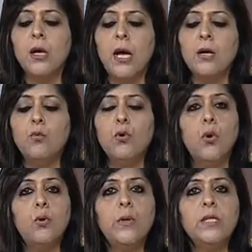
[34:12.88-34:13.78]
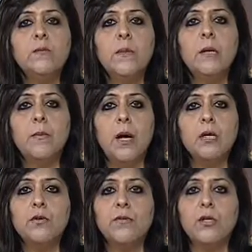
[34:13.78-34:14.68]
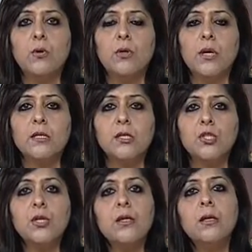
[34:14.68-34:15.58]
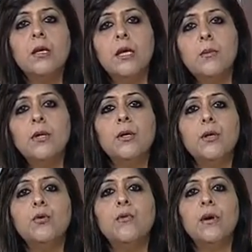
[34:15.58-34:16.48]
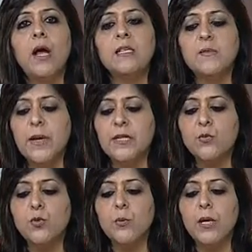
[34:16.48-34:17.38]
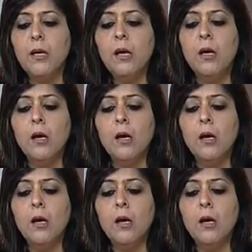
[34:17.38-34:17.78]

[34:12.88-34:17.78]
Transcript: and would always be a part of that organization and the labor turnover aspects would be